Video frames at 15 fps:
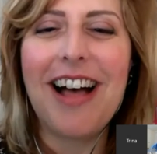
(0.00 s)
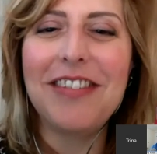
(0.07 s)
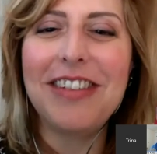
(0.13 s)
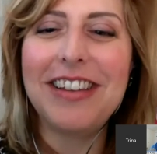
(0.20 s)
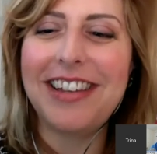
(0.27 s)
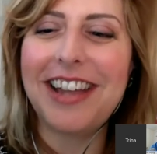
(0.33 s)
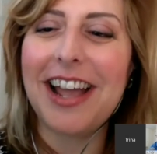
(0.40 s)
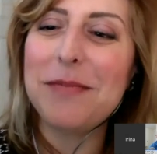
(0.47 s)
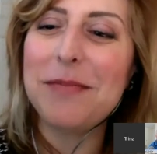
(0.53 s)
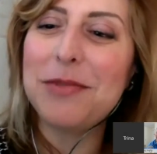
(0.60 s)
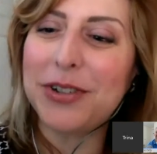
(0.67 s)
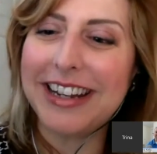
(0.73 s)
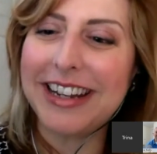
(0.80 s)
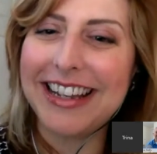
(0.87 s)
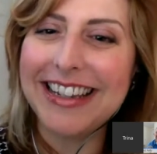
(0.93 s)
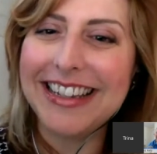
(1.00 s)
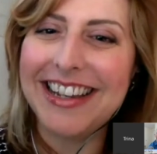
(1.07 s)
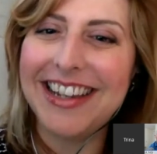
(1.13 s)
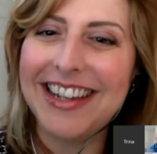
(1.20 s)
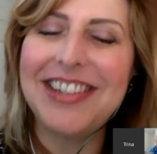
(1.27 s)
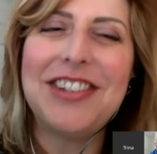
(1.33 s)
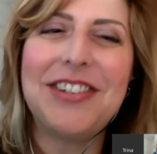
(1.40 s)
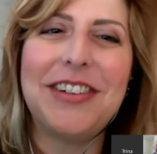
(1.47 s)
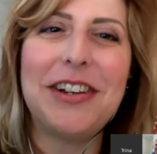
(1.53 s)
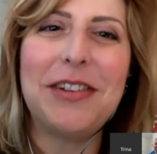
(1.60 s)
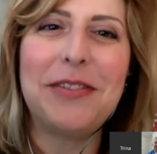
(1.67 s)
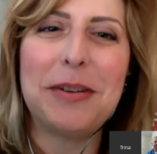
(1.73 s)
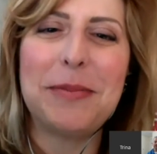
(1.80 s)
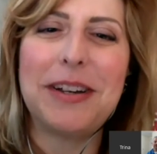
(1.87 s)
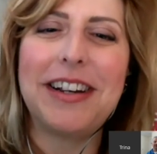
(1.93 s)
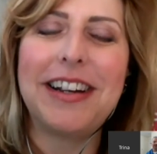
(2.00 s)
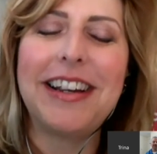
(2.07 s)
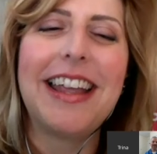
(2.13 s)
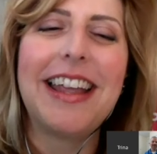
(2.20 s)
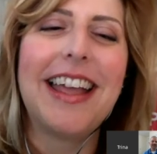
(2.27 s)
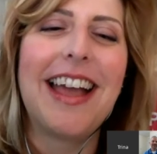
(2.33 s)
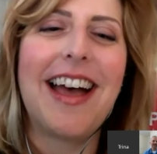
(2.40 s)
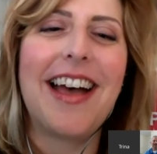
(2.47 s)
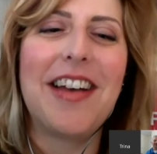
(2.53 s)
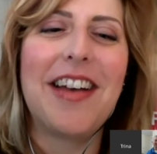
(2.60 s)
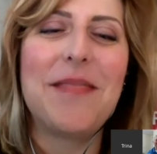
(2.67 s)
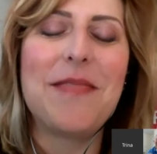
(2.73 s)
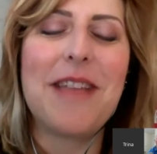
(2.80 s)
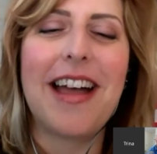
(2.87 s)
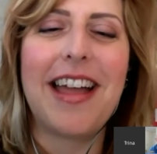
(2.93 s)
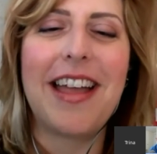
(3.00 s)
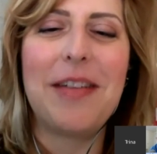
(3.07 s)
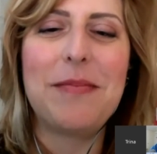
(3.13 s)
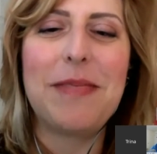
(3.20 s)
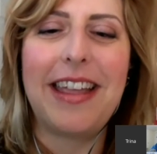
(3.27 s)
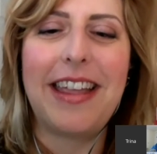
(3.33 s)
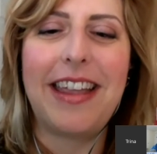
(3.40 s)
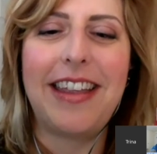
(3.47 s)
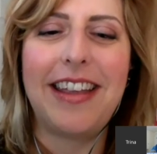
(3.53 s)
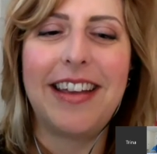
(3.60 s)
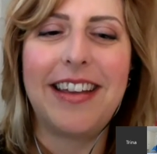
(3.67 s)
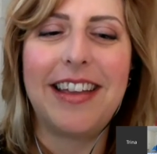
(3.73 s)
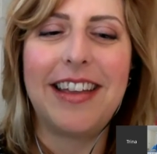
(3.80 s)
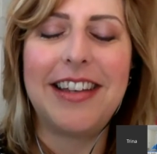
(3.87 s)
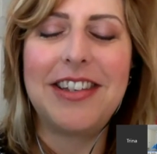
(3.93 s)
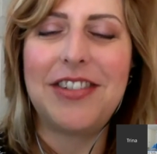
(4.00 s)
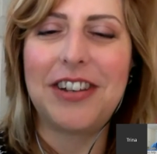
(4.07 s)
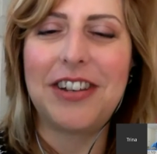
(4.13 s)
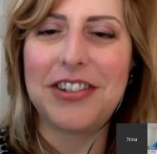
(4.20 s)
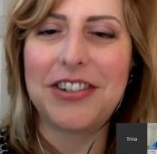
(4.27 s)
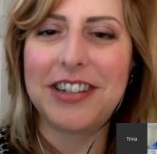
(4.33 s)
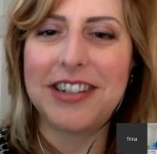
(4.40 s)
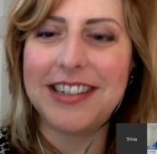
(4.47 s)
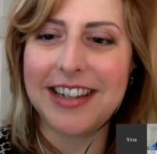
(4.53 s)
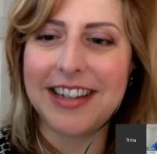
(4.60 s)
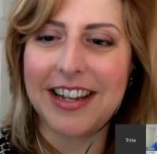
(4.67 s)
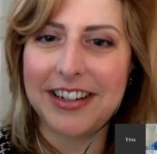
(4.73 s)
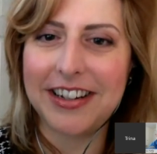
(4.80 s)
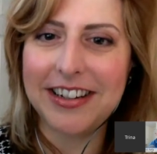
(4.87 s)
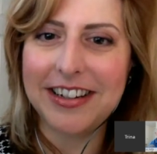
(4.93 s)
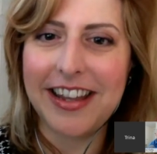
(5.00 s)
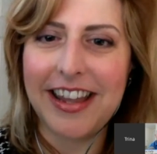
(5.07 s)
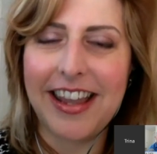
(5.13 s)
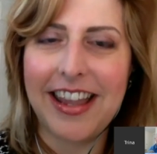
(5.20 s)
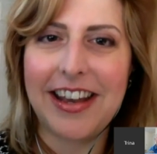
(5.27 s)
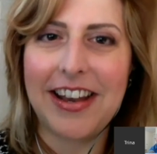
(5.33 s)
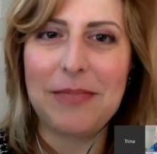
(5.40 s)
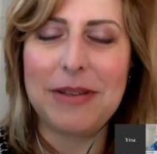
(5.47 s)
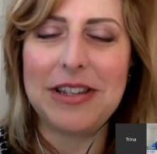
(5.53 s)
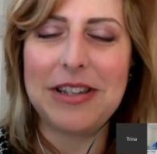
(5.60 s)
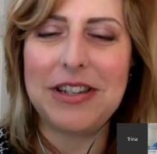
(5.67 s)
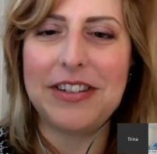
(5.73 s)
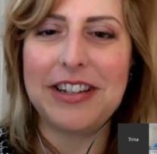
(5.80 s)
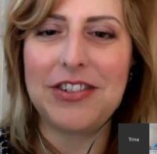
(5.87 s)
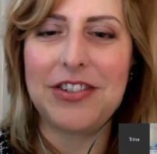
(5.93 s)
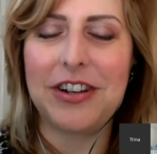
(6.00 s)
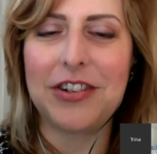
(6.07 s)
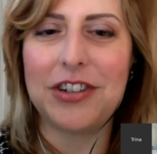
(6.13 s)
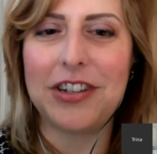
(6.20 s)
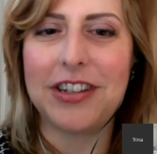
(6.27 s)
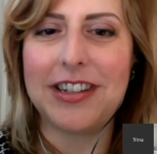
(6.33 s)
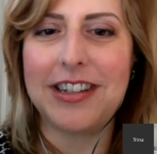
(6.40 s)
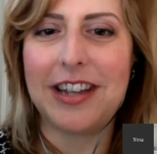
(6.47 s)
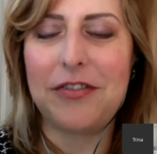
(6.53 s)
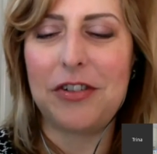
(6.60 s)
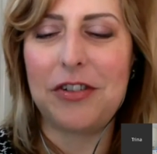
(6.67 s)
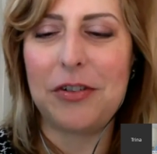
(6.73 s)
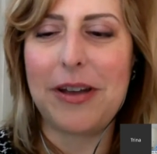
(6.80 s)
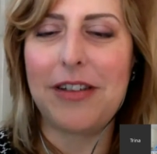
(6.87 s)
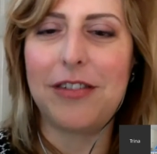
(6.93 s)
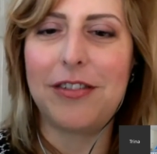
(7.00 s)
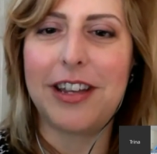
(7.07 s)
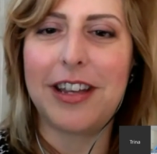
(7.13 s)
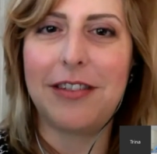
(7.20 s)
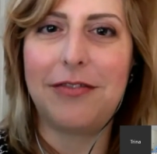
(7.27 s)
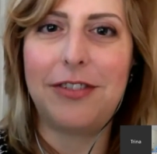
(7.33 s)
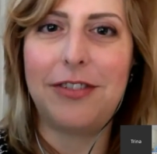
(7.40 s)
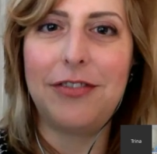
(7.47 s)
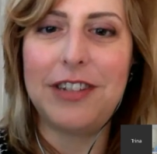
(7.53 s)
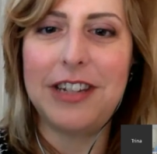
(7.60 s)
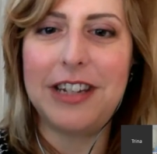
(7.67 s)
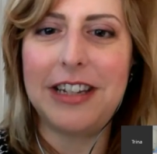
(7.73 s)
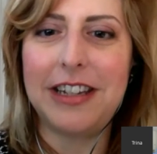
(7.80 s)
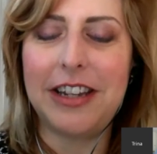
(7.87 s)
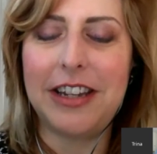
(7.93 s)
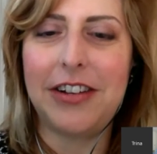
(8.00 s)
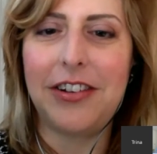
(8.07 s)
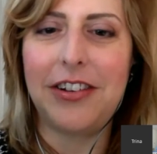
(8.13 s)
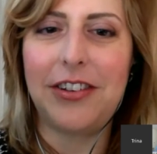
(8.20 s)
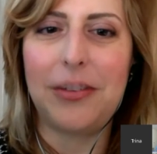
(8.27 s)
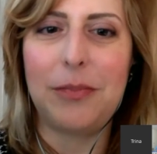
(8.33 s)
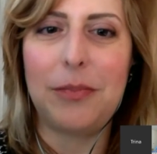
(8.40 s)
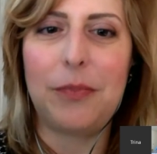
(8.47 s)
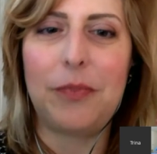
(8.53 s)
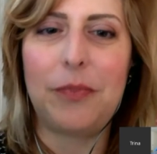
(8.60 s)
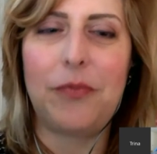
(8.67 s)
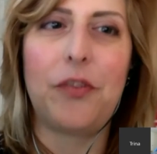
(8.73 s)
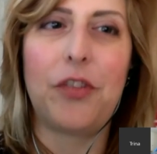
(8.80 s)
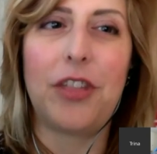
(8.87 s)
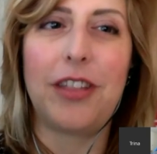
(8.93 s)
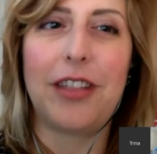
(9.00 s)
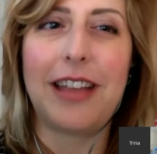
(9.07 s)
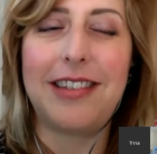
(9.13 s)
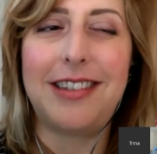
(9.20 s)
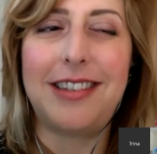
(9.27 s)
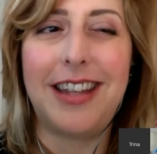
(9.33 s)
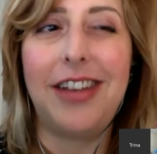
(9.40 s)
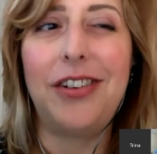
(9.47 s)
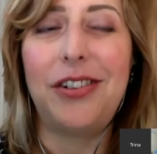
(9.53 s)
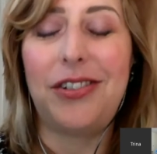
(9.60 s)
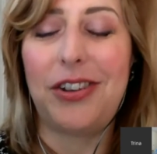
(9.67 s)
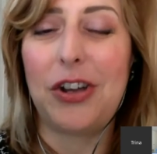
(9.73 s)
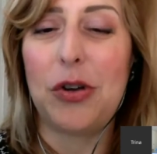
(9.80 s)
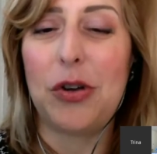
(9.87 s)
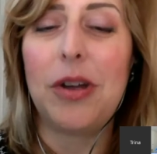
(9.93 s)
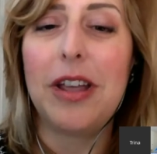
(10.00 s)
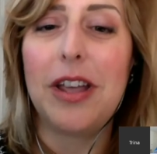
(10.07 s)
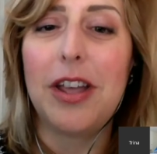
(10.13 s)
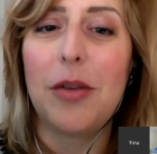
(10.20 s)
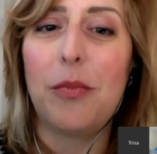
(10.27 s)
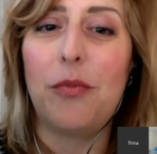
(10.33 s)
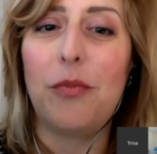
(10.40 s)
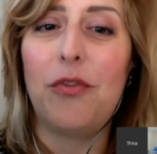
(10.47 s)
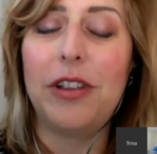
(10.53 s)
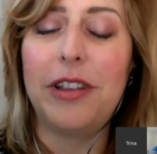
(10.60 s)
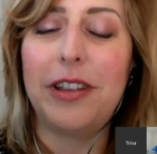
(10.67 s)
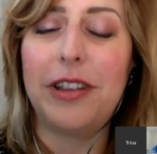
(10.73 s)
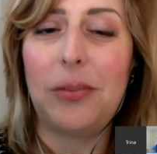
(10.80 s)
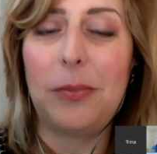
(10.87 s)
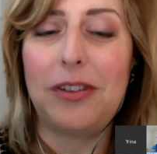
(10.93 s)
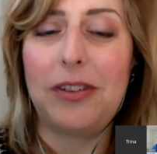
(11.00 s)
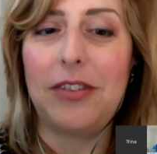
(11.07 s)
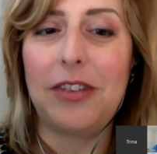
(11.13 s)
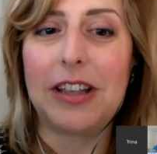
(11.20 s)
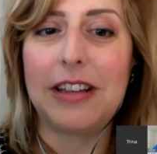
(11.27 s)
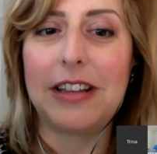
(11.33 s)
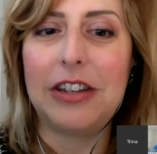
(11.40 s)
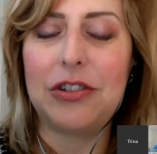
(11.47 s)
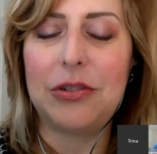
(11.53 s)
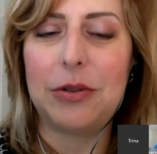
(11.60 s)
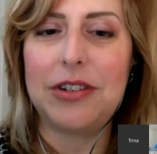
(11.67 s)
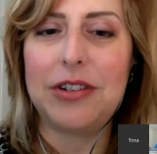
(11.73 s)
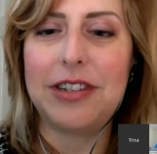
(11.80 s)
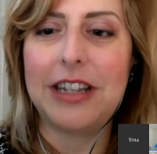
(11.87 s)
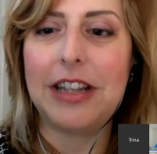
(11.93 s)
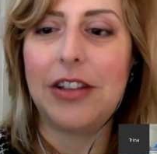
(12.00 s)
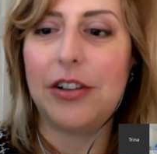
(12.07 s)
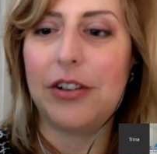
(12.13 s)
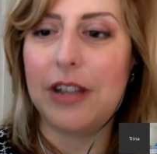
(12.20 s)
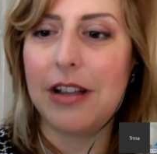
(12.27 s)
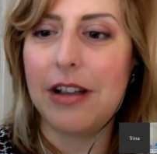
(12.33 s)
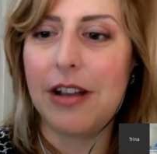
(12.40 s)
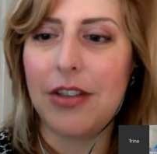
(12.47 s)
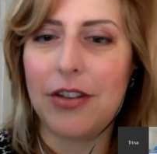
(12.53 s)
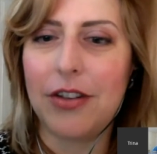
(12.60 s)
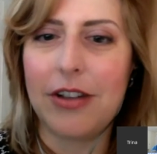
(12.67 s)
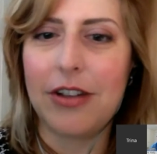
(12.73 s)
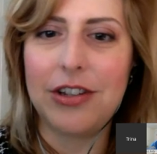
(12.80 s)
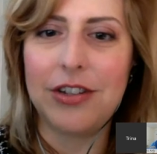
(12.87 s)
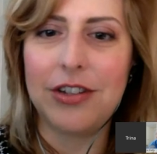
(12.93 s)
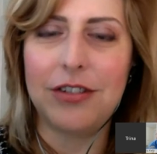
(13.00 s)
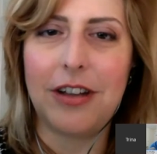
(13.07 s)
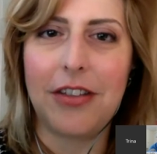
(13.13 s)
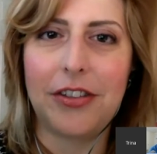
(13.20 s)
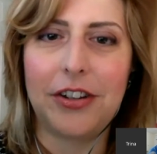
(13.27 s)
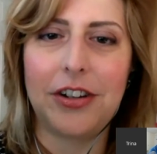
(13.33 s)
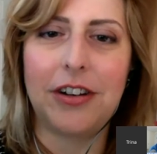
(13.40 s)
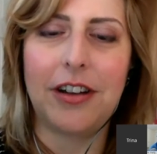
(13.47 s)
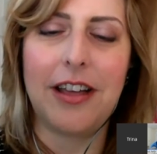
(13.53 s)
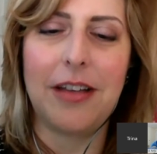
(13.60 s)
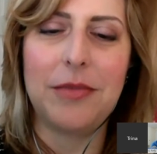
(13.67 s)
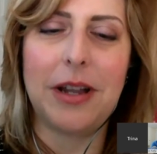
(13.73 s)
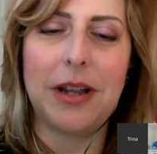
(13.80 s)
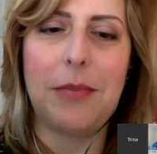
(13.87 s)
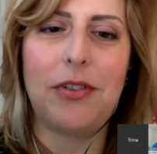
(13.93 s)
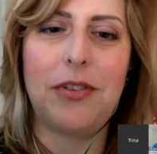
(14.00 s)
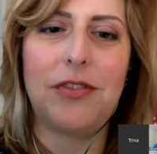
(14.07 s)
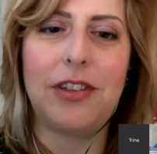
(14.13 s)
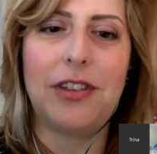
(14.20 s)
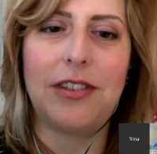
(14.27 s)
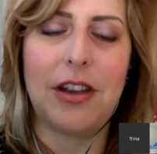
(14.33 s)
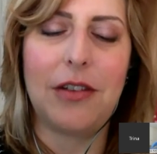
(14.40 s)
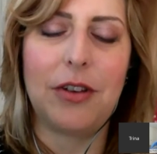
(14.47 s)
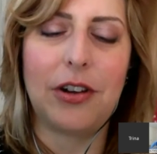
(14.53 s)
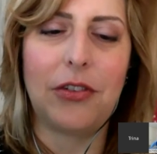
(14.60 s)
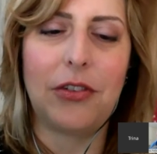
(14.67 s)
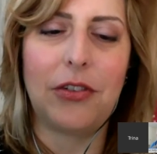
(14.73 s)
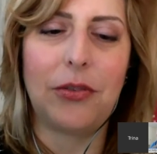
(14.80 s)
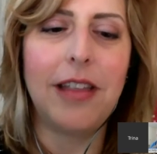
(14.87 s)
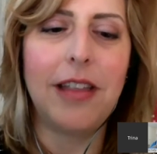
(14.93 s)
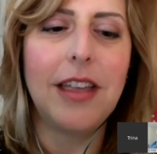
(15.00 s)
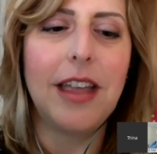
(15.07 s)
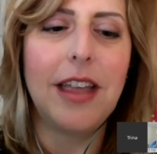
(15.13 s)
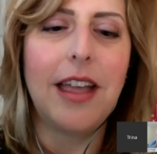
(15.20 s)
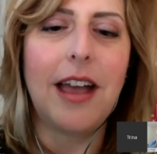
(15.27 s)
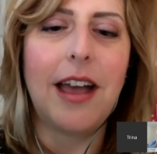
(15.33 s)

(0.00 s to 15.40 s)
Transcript: obviously, I'm Trina, Trina Rimmer. I'm an instructional designer, and I've been doing instructional design for about 15 years, and for the last 10 or so, really specifically towards e-learning, although I do other types of design work as well.